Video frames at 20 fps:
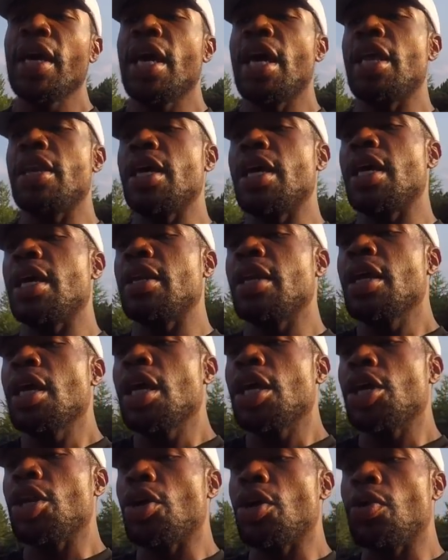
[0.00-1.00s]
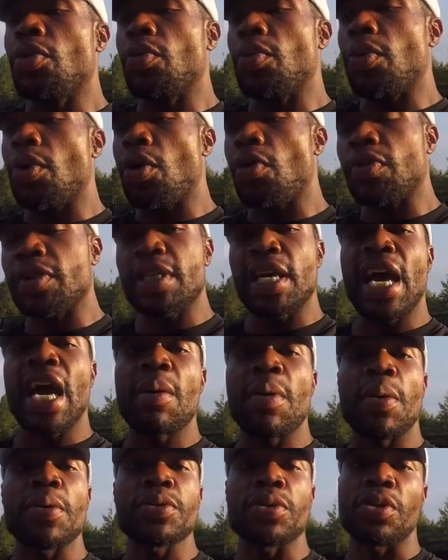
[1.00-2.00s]
And then, you know, over
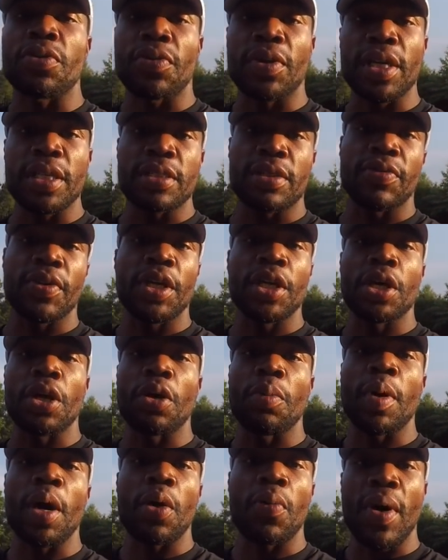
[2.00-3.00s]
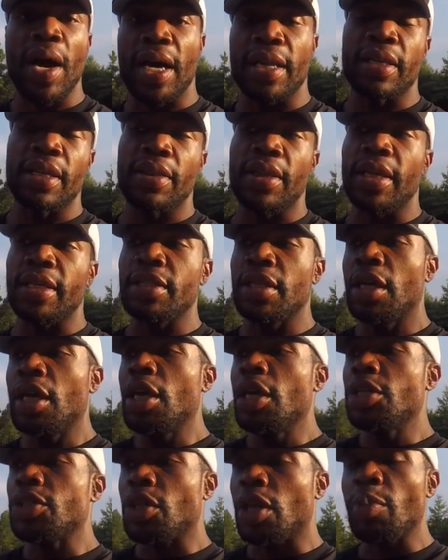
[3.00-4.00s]
time, I was going to release this video about why I did this.
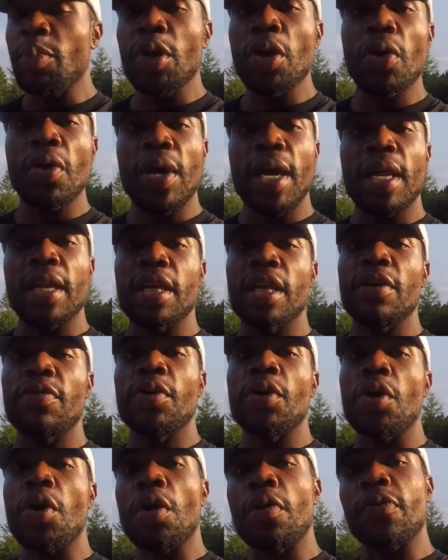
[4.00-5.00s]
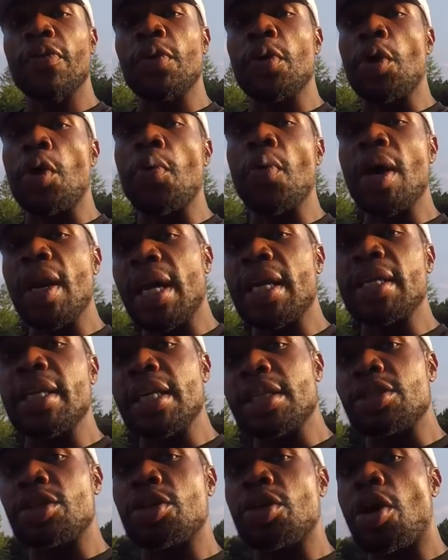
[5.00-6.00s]
So let me go ahead and give you an overview of what I
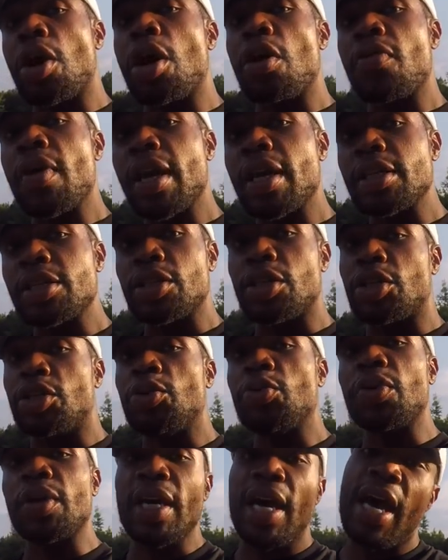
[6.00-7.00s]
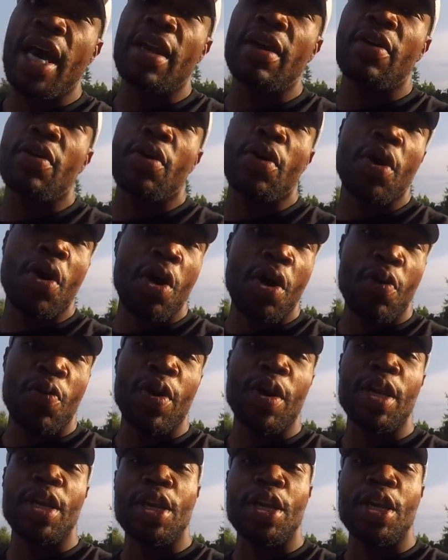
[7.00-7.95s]
did to the car already so you were kind of already